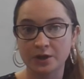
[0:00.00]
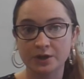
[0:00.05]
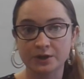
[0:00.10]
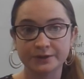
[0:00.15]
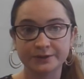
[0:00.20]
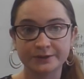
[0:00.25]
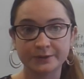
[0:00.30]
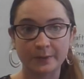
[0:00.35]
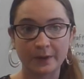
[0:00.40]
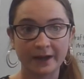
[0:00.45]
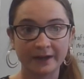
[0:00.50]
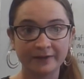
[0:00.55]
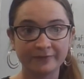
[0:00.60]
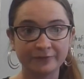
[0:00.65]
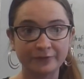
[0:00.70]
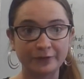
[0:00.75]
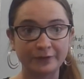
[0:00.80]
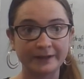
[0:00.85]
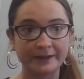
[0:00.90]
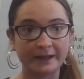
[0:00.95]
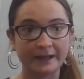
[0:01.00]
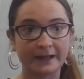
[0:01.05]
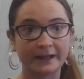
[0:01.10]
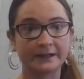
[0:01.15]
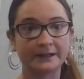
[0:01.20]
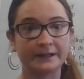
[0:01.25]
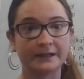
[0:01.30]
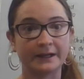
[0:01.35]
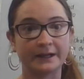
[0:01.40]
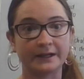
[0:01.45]
So I've gone
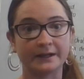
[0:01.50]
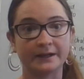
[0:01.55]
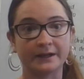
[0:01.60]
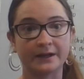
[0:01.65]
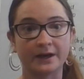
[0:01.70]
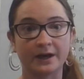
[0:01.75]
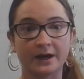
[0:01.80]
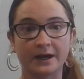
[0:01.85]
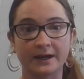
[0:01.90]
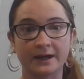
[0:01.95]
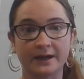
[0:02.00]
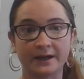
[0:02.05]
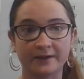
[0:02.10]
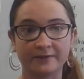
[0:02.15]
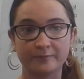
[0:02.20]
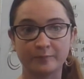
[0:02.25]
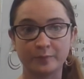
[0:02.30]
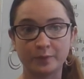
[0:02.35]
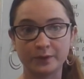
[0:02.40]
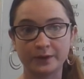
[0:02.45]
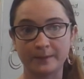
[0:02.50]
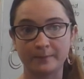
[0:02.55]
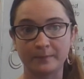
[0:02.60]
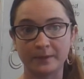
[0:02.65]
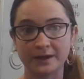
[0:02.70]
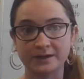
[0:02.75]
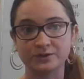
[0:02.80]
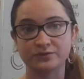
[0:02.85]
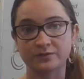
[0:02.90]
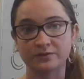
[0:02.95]
ahead and I have put up
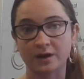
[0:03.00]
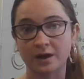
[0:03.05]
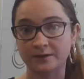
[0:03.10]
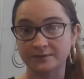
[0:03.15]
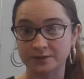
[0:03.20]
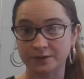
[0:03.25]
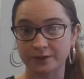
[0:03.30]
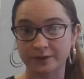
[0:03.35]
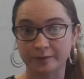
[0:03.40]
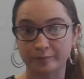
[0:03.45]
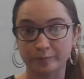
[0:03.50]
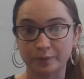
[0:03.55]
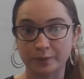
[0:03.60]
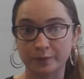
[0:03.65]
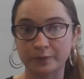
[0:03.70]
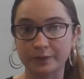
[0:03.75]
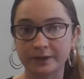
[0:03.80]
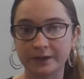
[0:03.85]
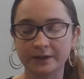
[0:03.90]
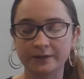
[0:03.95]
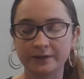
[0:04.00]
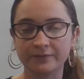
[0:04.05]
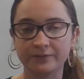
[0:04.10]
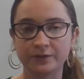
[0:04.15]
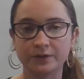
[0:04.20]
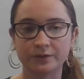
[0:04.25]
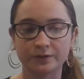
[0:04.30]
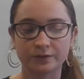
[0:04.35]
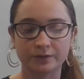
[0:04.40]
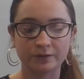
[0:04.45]
my draft on the board here for you
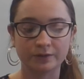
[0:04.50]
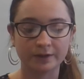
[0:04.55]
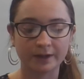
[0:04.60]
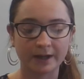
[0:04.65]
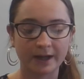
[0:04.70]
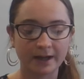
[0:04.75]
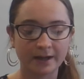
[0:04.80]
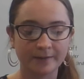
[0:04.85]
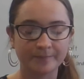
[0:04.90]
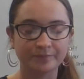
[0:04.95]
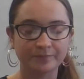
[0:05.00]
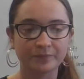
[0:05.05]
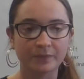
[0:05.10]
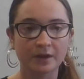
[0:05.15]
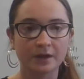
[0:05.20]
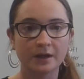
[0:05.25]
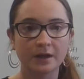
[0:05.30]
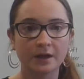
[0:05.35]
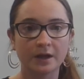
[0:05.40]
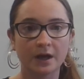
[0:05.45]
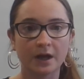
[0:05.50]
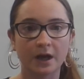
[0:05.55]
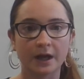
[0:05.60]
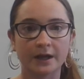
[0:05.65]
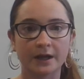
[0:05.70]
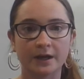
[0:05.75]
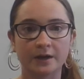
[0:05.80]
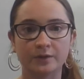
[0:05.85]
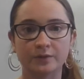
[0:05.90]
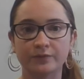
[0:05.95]
to look at,
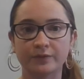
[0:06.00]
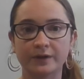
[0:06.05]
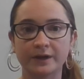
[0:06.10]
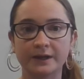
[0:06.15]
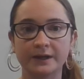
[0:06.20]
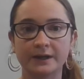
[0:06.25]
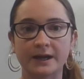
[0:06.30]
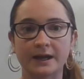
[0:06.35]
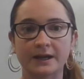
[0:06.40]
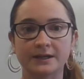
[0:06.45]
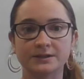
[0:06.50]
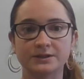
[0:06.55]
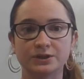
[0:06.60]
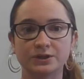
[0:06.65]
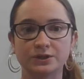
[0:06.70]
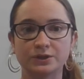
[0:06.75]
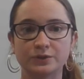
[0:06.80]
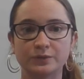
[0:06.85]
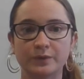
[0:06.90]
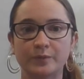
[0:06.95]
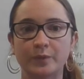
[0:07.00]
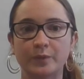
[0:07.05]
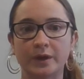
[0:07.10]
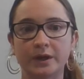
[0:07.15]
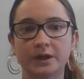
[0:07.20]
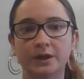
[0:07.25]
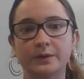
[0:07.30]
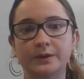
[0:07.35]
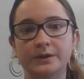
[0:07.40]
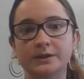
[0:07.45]
and I'll read it out to you, and we're
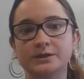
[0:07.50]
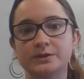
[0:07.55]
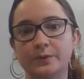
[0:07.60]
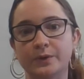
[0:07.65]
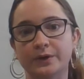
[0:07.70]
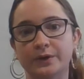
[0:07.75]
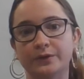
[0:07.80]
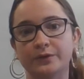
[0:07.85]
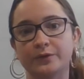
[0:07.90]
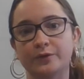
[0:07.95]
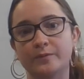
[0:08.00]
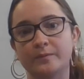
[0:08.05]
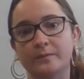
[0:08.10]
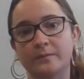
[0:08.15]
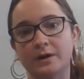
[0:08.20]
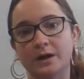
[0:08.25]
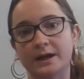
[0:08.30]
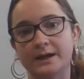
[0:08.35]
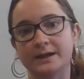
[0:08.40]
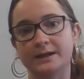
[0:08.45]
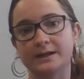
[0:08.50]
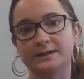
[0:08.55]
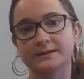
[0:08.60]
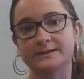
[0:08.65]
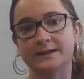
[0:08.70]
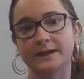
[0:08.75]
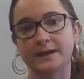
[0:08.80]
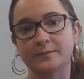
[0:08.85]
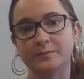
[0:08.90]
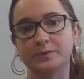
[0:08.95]
going to work through my
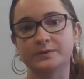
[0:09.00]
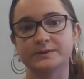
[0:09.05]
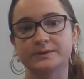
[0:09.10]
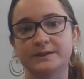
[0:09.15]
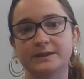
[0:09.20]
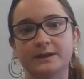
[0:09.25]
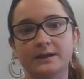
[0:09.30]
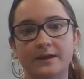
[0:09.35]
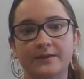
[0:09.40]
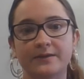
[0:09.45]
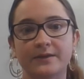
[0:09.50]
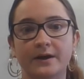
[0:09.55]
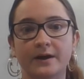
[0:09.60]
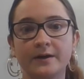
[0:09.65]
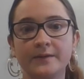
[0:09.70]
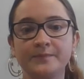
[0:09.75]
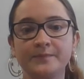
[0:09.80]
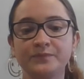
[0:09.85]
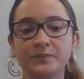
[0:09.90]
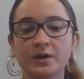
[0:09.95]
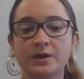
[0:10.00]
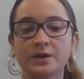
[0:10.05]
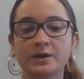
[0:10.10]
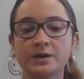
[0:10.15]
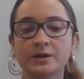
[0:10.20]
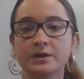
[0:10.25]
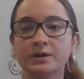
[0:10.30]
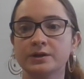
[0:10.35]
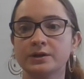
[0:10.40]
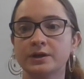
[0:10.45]
example together
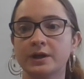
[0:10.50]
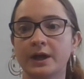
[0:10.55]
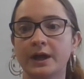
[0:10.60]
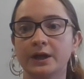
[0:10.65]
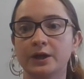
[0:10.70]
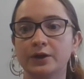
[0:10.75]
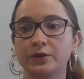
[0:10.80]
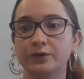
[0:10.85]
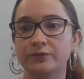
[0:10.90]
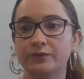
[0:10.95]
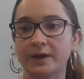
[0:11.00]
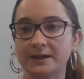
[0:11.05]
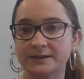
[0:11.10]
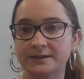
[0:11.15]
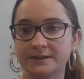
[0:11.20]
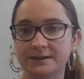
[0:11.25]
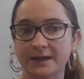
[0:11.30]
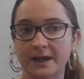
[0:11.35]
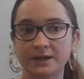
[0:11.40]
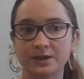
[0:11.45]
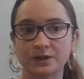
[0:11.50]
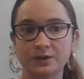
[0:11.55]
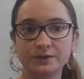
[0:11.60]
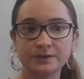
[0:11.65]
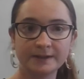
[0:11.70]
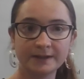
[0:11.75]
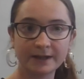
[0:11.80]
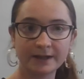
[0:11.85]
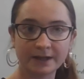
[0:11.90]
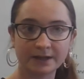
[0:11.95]
and correct that
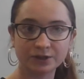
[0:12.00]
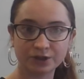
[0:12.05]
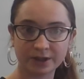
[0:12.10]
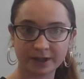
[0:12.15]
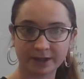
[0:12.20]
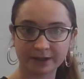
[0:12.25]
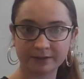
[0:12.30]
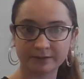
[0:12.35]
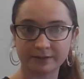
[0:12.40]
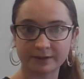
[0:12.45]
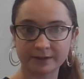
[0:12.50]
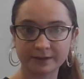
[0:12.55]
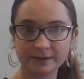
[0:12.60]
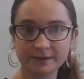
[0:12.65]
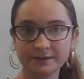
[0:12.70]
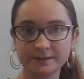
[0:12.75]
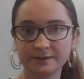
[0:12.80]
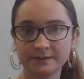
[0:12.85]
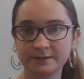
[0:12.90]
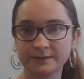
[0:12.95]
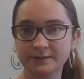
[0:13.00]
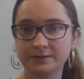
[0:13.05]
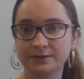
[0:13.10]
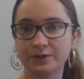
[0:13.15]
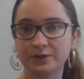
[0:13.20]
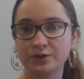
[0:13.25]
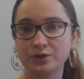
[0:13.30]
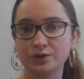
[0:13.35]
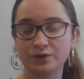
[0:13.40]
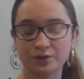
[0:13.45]
using our checklist so
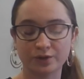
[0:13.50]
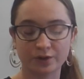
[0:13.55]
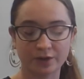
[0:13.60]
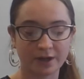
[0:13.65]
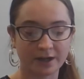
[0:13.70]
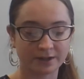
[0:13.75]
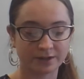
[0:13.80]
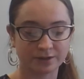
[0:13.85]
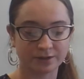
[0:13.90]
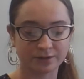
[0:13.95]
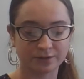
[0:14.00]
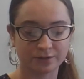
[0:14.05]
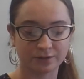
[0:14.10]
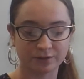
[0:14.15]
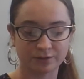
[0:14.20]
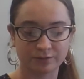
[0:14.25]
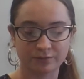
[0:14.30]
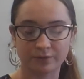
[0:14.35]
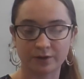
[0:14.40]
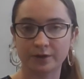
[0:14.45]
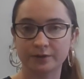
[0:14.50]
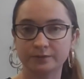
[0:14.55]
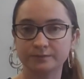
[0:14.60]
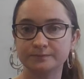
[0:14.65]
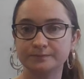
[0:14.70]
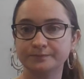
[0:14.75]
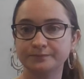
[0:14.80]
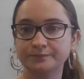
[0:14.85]
you know how to do your own.